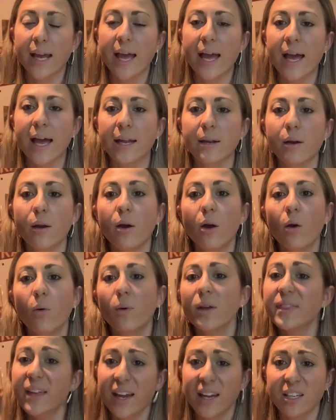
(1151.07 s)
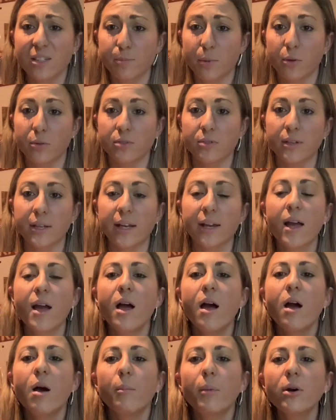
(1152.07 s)
And what the heck is post-reading?
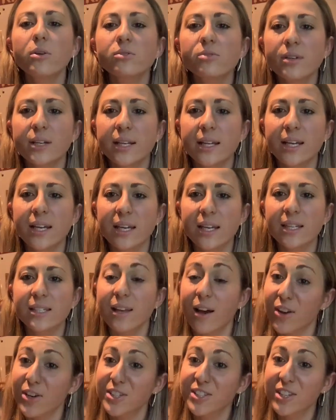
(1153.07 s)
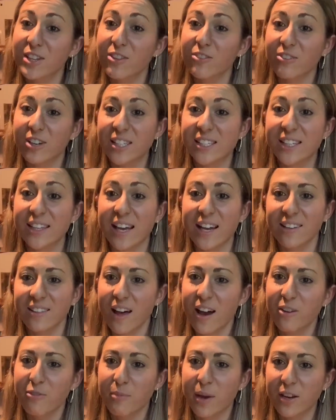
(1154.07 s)
Post-reading is honestly the reason that a
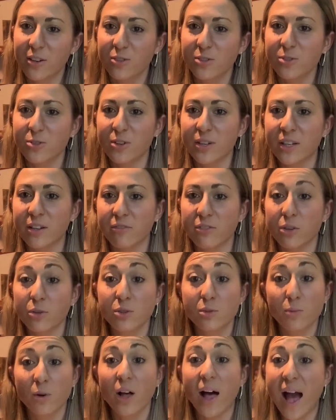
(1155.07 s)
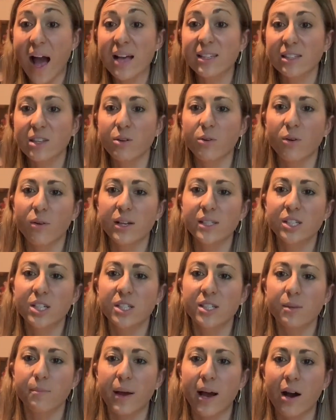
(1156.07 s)
lot of medical school interviews will ask you
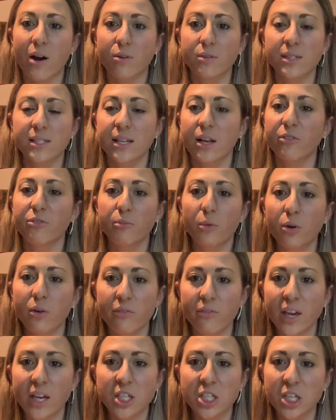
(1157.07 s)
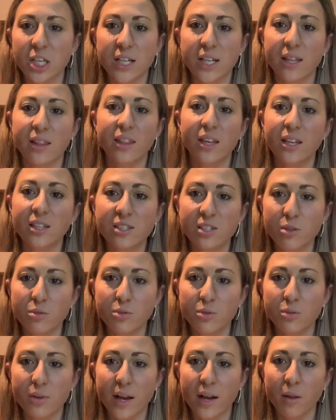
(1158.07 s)
questions about self-motivation and things you
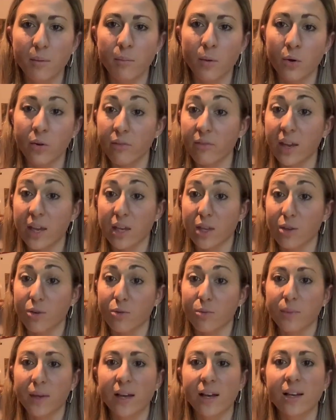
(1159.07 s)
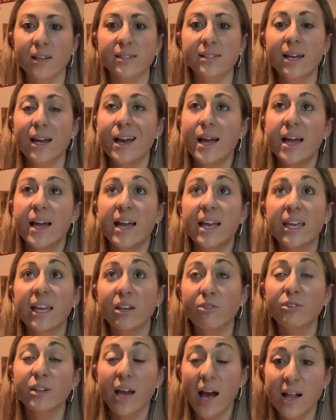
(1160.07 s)
do to help motivate you, because
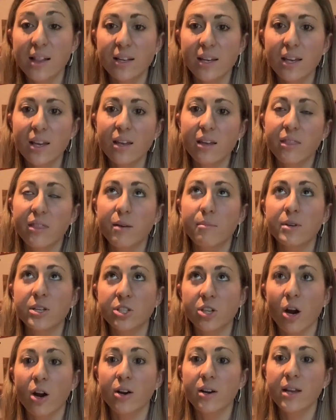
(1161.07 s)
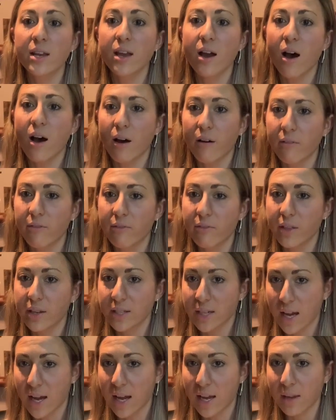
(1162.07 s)
in reality, the majority of the
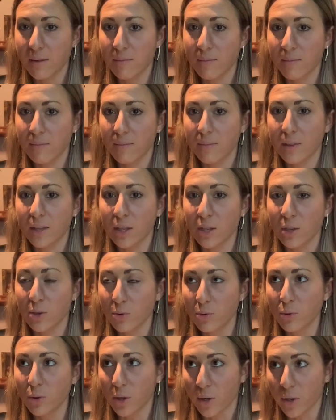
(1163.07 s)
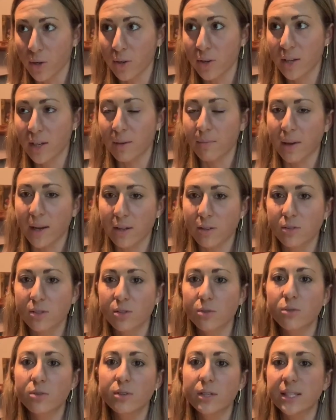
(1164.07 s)
time you learn in medical
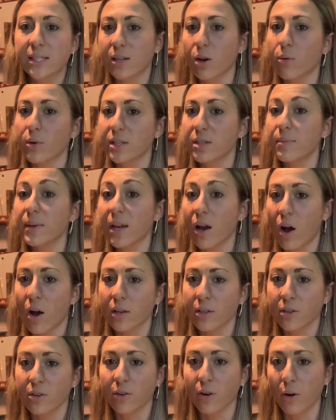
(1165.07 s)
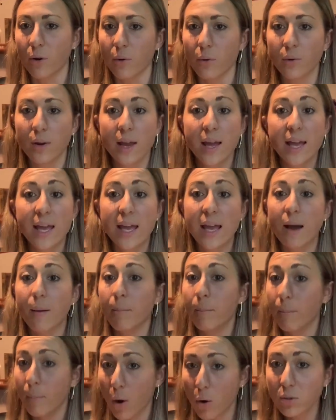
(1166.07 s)
school is going to be on your own.
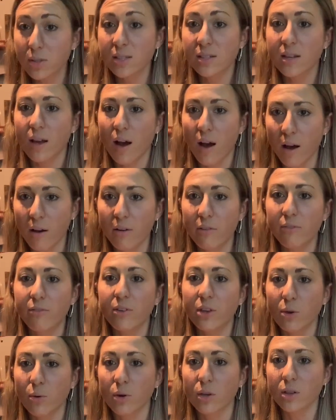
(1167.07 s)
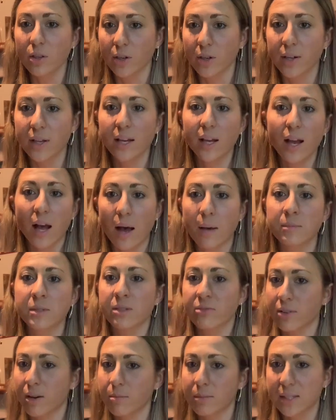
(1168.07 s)
Most of your learning comes
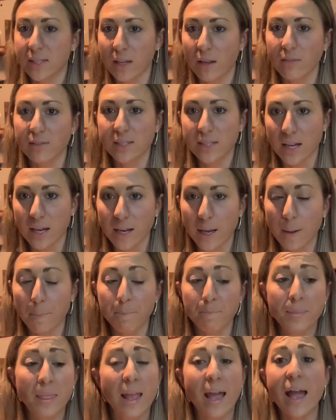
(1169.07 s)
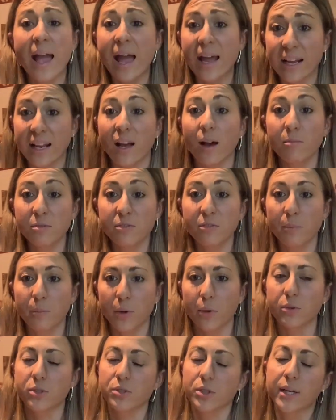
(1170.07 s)
from self-study, and it comes from
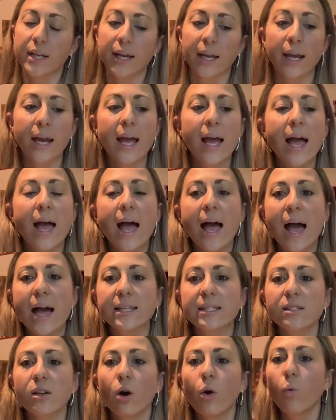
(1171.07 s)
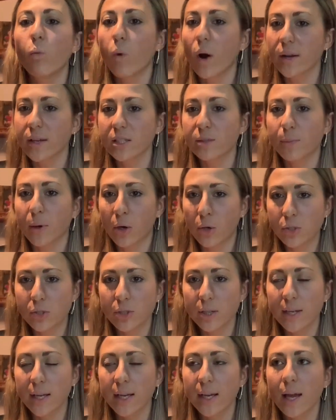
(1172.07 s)
post-reading. And so what is
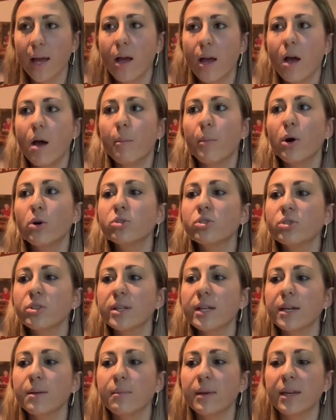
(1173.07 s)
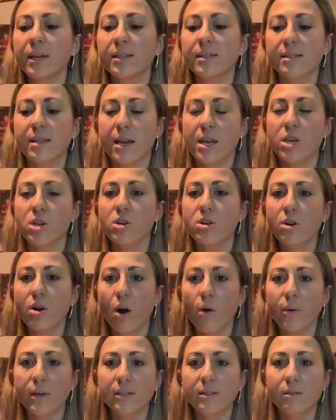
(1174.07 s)
post-reading? Post-reading means that you're
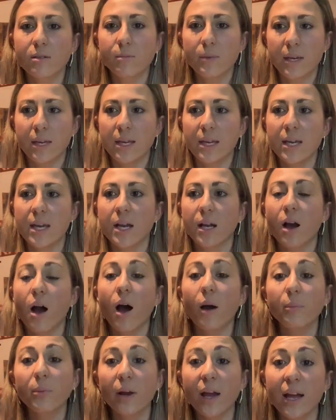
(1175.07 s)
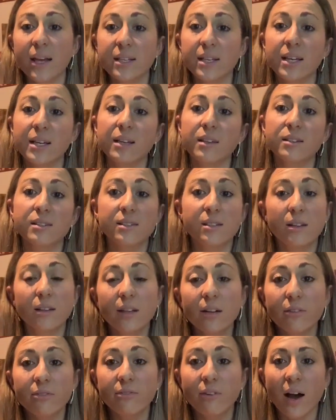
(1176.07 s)
going to be comprehending,
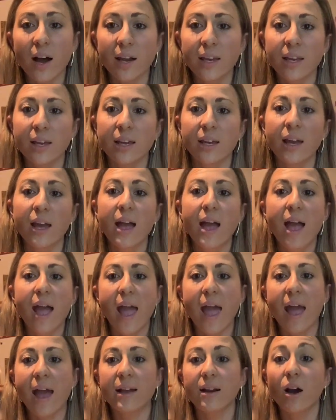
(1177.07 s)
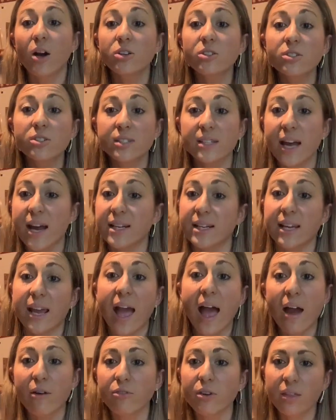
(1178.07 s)
solidifying, and understanding
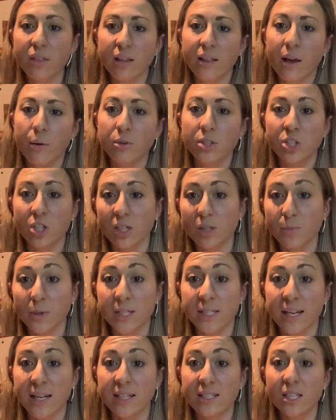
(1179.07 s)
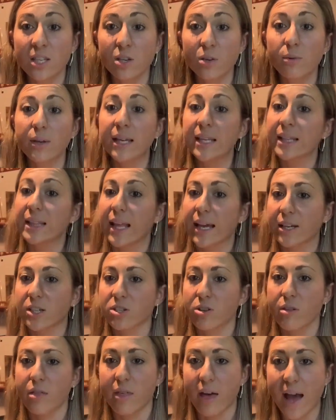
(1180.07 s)
everything that was just presented to you in
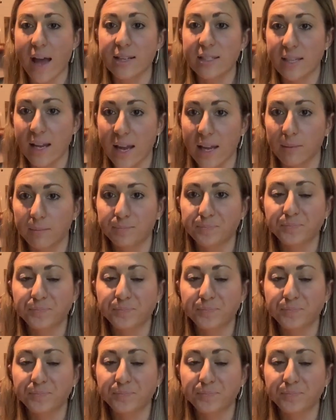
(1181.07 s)
lecture that day.